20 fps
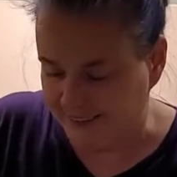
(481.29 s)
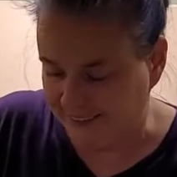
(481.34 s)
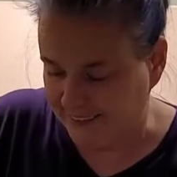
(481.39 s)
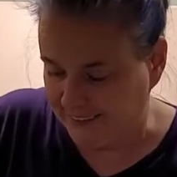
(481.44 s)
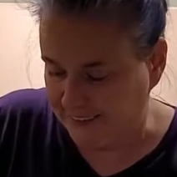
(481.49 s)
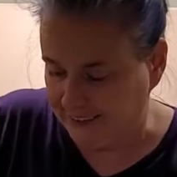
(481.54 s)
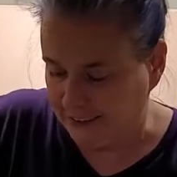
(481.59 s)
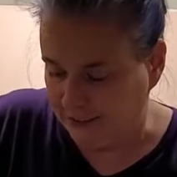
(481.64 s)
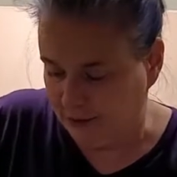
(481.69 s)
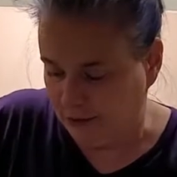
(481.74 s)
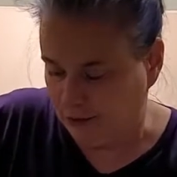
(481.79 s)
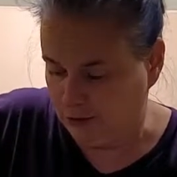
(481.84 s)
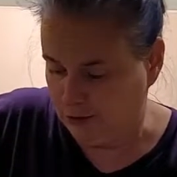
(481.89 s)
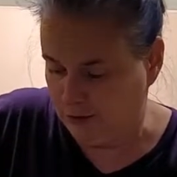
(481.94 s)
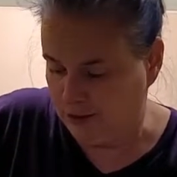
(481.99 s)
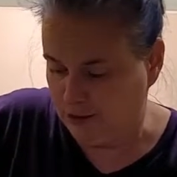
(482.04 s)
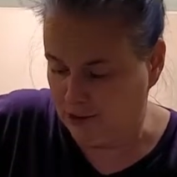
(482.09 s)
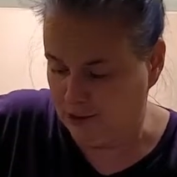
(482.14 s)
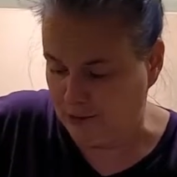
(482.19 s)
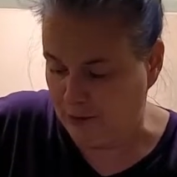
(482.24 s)
So,
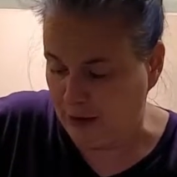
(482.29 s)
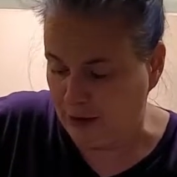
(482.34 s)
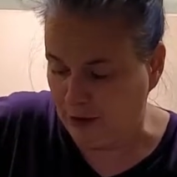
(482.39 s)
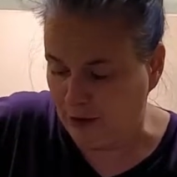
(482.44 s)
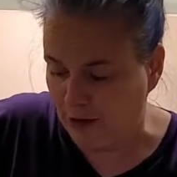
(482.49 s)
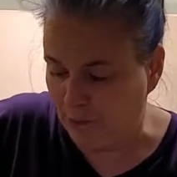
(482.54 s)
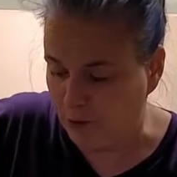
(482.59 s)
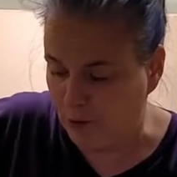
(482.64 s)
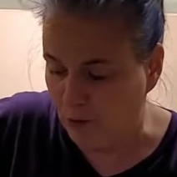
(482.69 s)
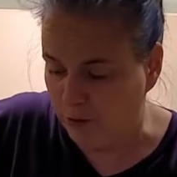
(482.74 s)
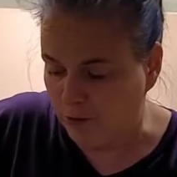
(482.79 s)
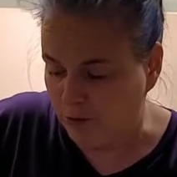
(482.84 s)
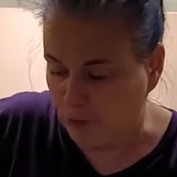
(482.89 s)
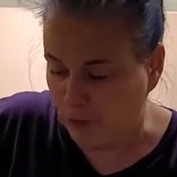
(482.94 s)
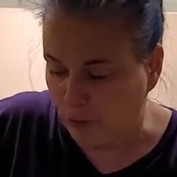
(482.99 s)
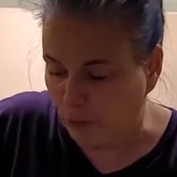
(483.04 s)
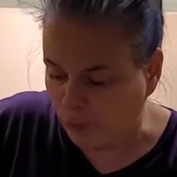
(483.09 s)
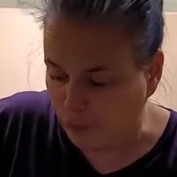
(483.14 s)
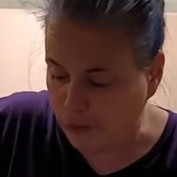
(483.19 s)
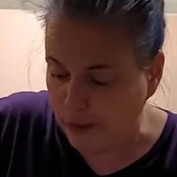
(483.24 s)
because my grandma was a
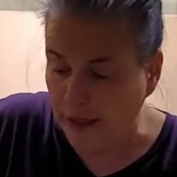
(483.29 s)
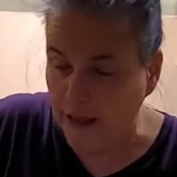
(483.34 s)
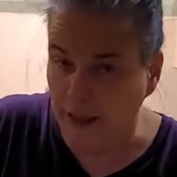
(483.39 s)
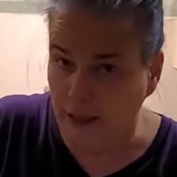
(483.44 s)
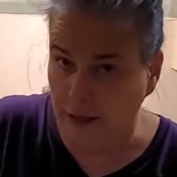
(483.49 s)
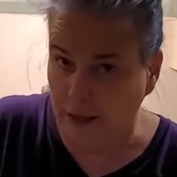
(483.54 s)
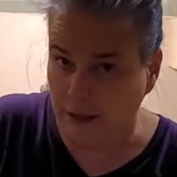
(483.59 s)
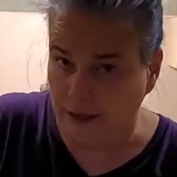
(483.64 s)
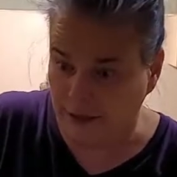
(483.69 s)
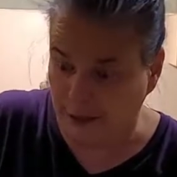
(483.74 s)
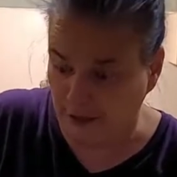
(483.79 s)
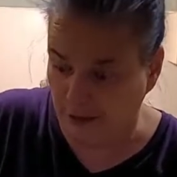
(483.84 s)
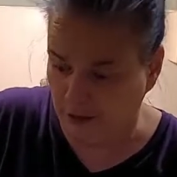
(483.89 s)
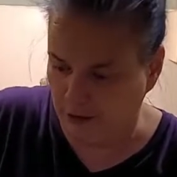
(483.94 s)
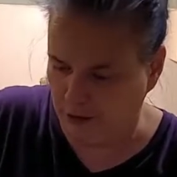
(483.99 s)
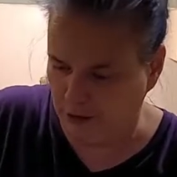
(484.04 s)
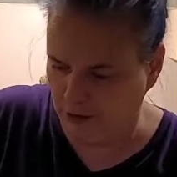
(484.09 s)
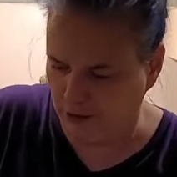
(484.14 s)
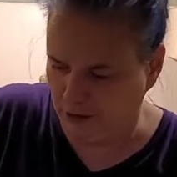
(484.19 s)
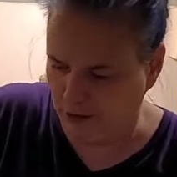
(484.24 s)
really
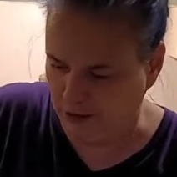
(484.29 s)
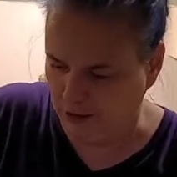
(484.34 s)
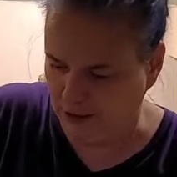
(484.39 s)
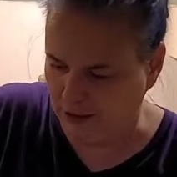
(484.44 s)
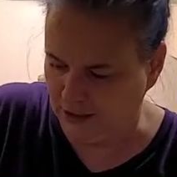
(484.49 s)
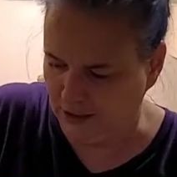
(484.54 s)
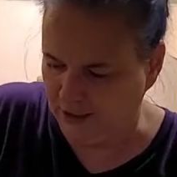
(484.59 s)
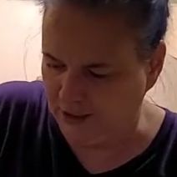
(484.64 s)
good cook.